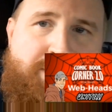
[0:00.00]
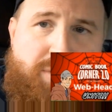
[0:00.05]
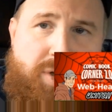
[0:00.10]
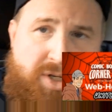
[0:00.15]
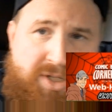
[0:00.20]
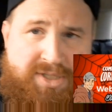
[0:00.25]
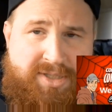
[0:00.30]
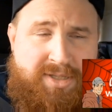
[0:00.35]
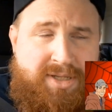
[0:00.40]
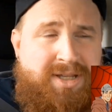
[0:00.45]

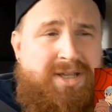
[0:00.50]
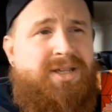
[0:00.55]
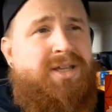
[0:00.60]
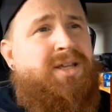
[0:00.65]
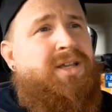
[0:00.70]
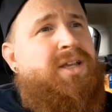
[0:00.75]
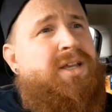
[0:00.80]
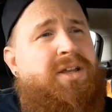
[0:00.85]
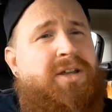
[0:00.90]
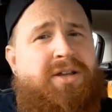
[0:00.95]
books,
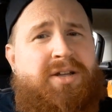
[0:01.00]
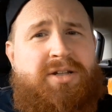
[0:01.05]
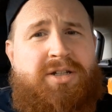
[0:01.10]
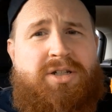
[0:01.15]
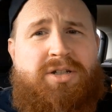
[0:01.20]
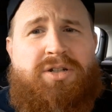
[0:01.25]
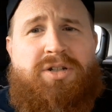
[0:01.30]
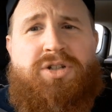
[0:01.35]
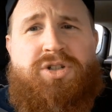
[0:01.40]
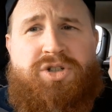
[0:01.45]

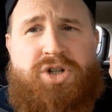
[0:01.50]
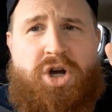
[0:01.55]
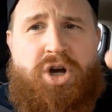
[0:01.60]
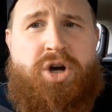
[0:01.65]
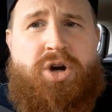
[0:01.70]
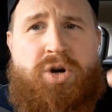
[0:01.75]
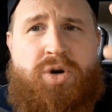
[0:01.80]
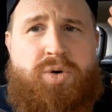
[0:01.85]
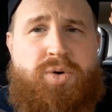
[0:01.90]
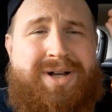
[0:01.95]

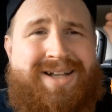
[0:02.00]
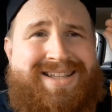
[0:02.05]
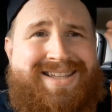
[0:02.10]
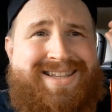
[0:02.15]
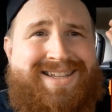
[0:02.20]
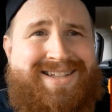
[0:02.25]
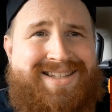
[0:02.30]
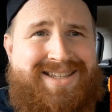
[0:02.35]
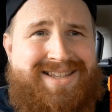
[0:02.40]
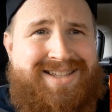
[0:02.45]
go
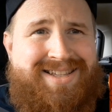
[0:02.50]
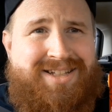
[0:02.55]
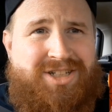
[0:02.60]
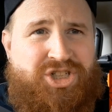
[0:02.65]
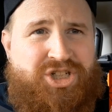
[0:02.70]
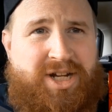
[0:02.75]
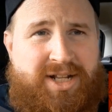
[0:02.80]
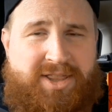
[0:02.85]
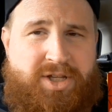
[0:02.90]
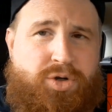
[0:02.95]

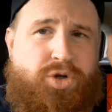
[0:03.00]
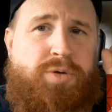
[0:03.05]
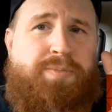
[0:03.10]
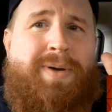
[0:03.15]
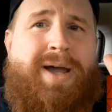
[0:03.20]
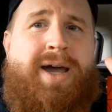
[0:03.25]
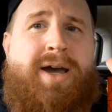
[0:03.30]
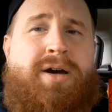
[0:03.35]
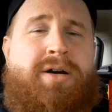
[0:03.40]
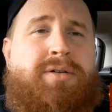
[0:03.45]
check the
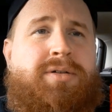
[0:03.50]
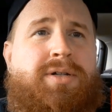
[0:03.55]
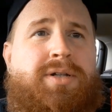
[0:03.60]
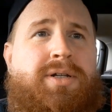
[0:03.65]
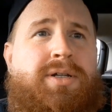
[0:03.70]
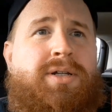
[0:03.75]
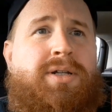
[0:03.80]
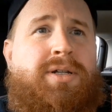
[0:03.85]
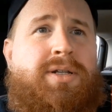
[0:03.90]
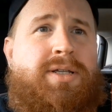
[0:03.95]
group out,
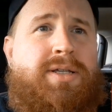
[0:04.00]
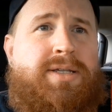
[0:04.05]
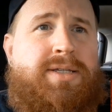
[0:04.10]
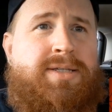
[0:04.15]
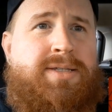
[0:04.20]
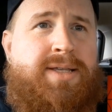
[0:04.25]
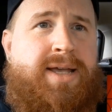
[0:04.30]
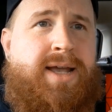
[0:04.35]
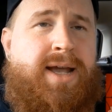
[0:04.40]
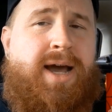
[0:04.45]

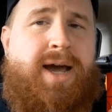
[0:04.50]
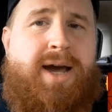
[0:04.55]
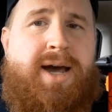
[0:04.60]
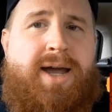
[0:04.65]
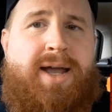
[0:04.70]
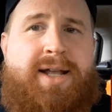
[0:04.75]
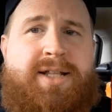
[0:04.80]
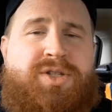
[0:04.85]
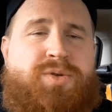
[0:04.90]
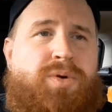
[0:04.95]
say
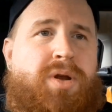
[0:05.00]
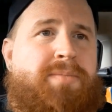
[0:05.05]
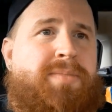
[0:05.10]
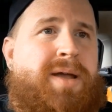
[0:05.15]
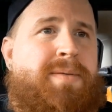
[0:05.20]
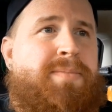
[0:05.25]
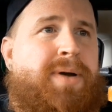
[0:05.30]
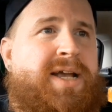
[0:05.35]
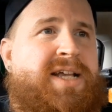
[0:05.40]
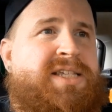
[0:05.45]
hi. It's run
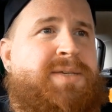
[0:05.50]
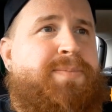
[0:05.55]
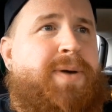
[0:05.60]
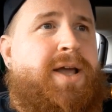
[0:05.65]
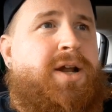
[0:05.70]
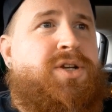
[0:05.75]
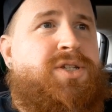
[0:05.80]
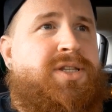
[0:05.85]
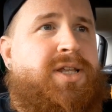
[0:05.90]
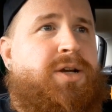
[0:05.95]
by Mike
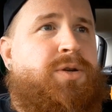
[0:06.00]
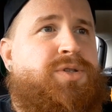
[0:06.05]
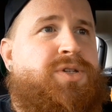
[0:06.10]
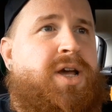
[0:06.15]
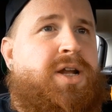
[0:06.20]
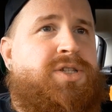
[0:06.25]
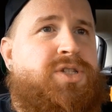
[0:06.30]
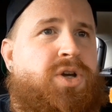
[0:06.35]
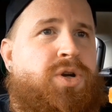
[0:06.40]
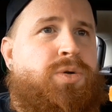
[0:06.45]
Spiderslayer, who's
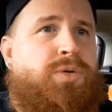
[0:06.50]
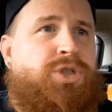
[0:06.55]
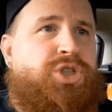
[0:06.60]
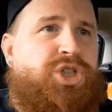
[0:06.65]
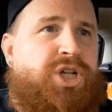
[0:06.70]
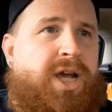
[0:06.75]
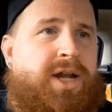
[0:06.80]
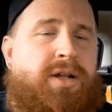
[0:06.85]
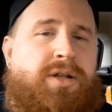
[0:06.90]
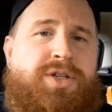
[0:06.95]
got his own
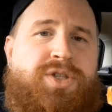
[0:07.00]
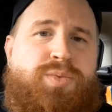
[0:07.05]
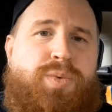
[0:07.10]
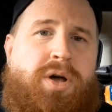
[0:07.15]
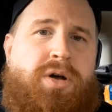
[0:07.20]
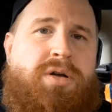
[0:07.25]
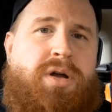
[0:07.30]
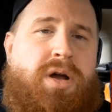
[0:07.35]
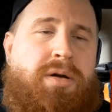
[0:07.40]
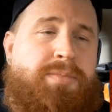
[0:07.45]
channel as
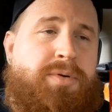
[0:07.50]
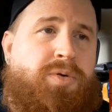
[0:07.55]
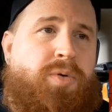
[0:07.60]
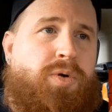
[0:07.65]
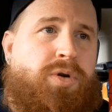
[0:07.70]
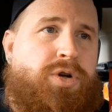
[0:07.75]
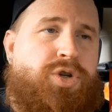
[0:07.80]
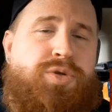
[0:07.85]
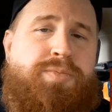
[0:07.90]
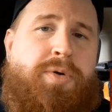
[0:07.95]
well, Comic Book
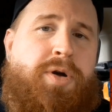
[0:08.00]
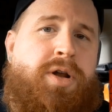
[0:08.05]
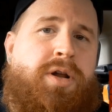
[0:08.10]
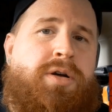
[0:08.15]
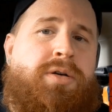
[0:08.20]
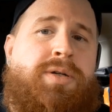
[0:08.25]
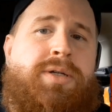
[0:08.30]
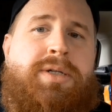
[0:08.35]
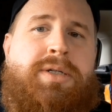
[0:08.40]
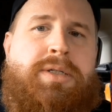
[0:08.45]
Corner 2.0.